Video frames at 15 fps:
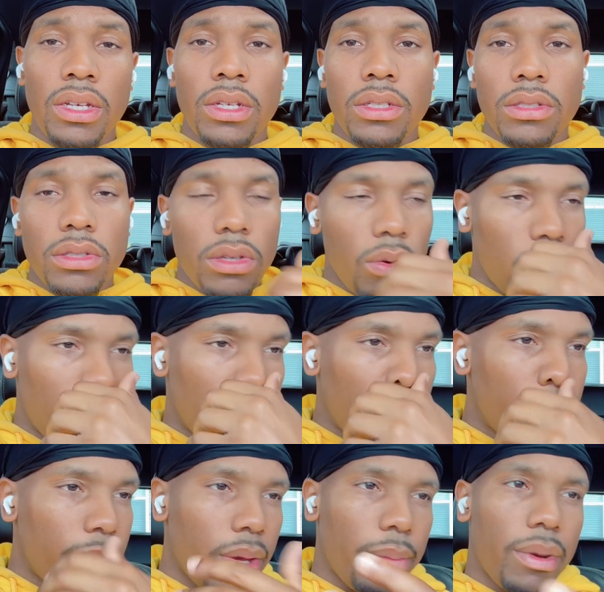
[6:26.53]
So when I
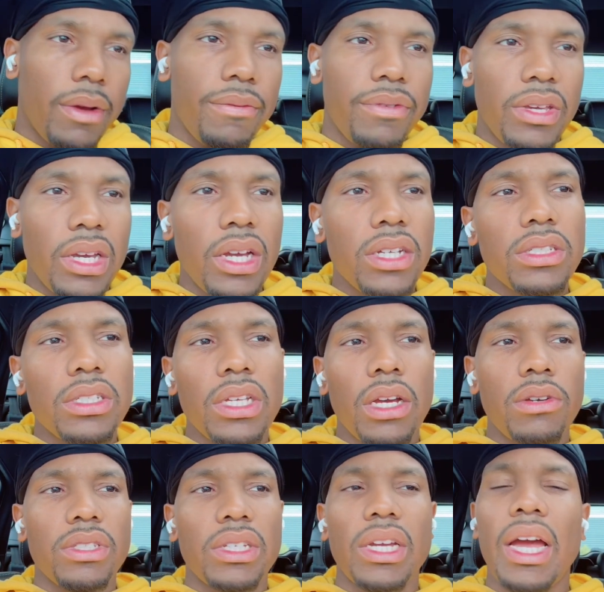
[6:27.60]
met my fiance, I
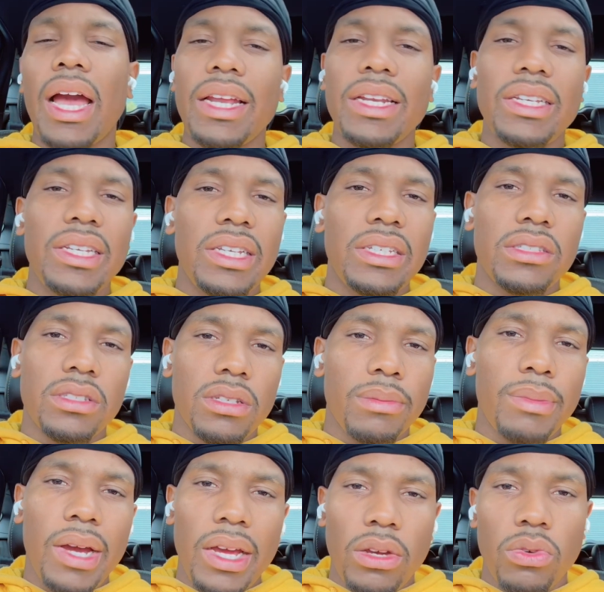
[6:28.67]
was like, I need
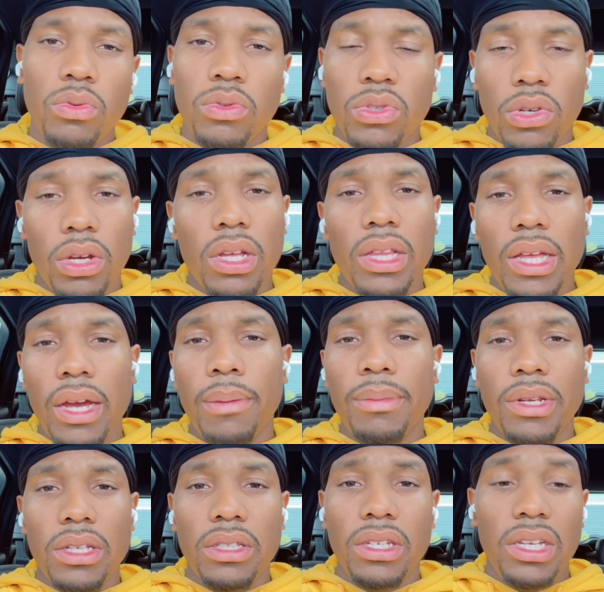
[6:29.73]
somebody who's gonna allow me
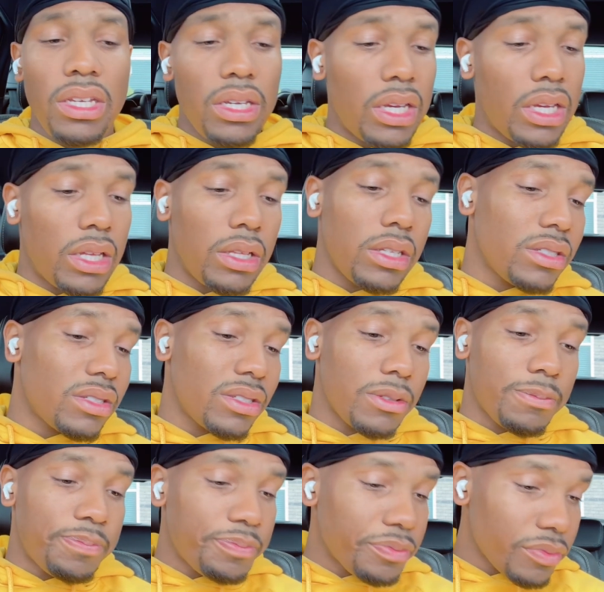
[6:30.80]
to lead. And
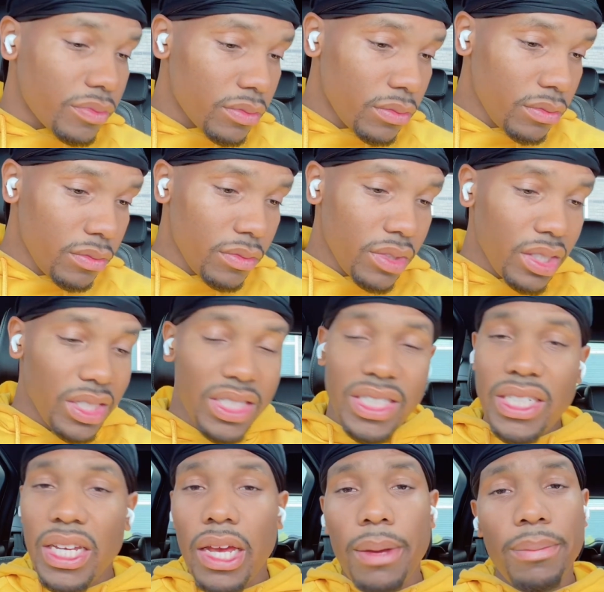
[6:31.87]
listen,
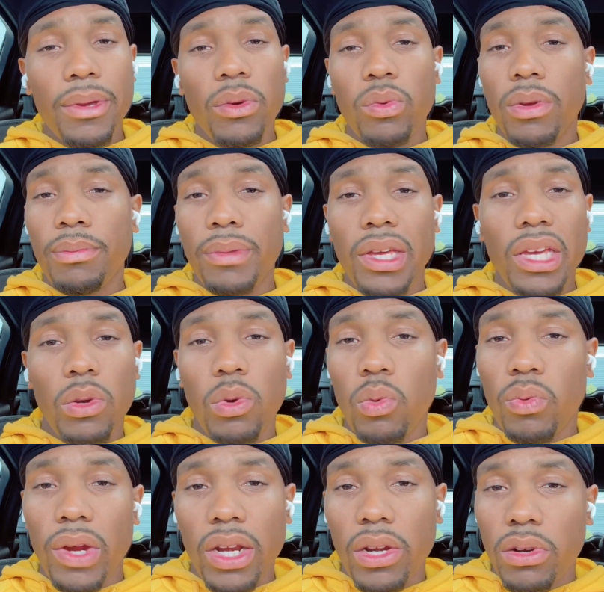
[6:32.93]
she had been with men who
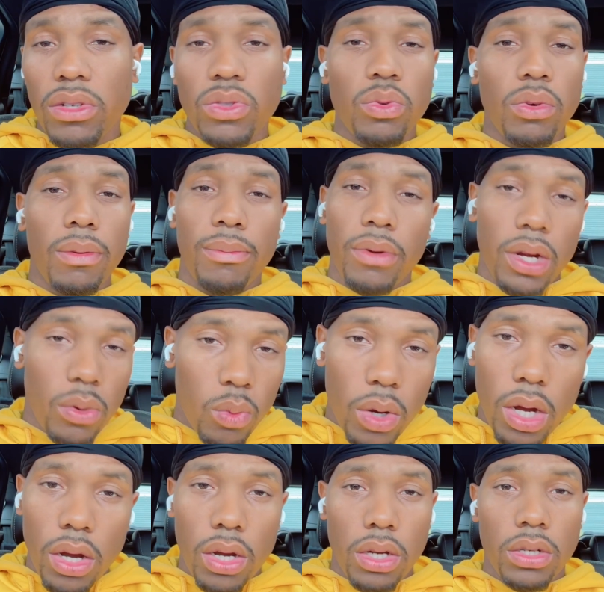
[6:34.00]
ran her into a brick
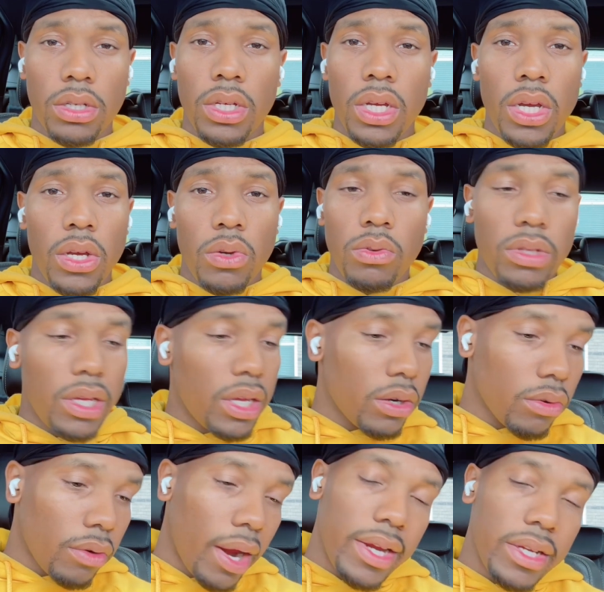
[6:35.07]
wall, who led her
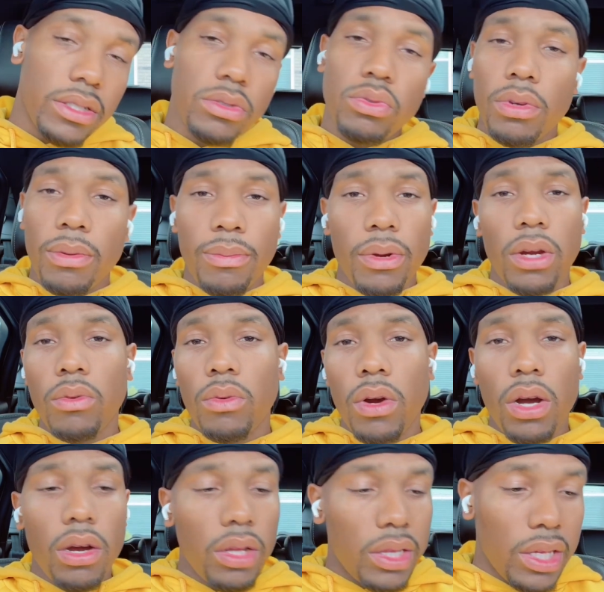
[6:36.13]
right into a brick
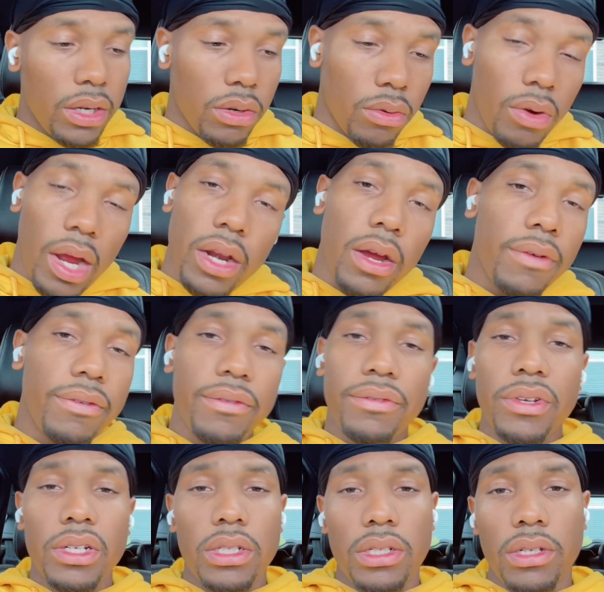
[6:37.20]
wall and led her right off of a
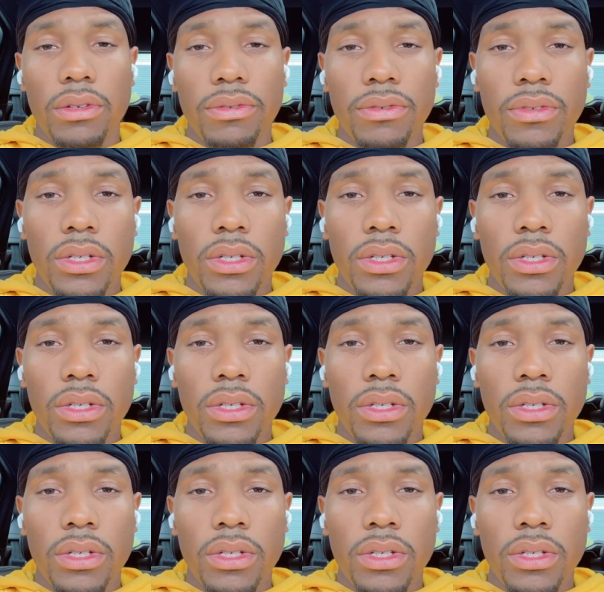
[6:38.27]
cliff.